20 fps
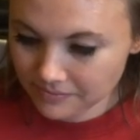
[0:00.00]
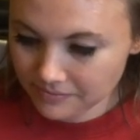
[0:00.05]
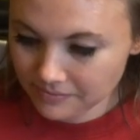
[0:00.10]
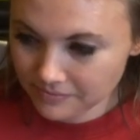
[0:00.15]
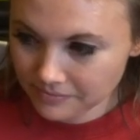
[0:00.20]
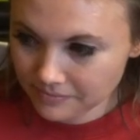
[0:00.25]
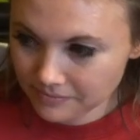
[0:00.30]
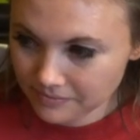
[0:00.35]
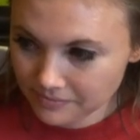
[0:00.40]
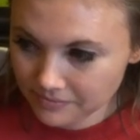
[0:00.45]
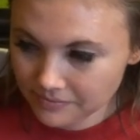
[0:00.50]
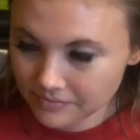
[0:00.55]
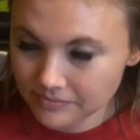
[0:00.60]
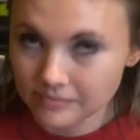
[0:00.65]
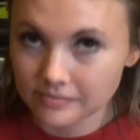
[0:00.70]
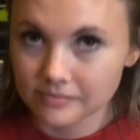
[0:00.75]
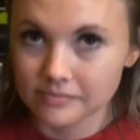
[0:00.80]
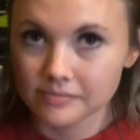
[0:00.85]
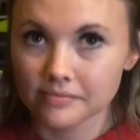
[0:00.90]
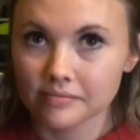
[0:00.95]

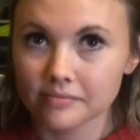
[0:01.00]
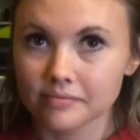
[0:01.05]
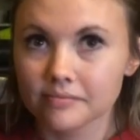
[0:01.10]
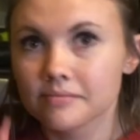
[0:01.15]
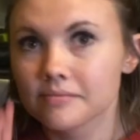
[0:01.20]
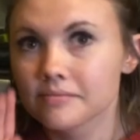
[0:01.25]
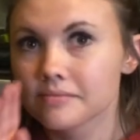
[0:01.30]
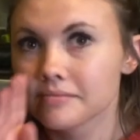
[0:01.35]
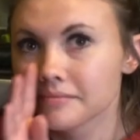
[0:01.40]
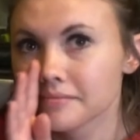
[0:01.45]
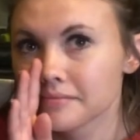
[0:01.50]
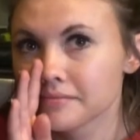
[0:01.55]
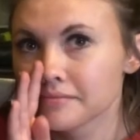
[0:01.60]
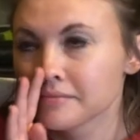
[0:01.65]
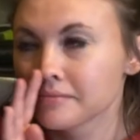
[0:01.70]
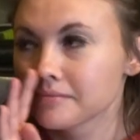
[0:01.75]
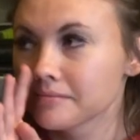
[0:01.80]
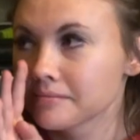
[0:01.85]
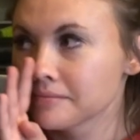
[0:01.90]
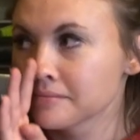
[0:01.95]

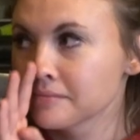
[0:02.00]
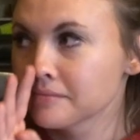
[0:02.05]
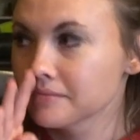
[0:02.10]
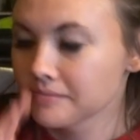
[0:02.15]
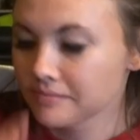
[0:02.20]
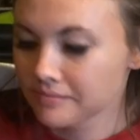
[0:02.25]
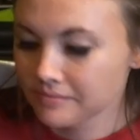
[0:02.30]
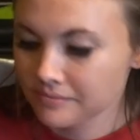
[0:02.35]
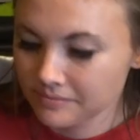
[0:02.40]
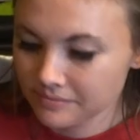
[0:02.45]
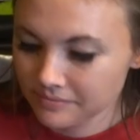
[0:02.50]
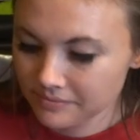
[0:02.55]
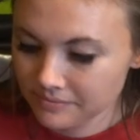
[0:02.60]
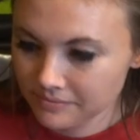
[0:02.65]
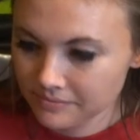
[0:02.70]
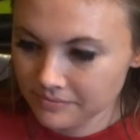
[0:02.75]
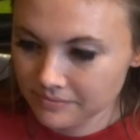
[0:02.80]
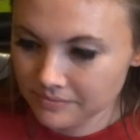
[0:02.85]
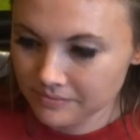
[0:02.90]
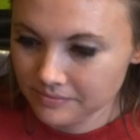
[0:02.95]

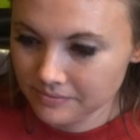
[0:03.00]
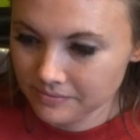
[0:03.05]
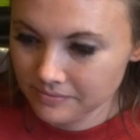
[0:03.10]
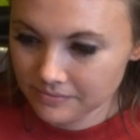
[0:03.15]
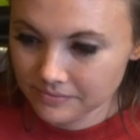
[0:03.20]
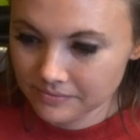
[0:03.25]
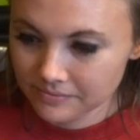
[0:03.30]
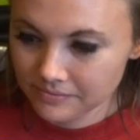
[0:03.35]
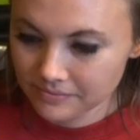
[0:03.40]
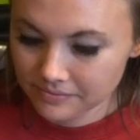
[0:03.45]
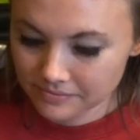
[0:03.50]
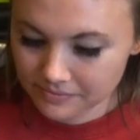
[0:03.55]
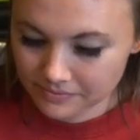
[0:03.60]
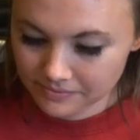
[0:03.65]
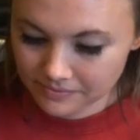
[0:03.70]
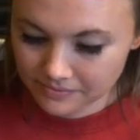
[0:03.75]
No words are spoken by the person on screen.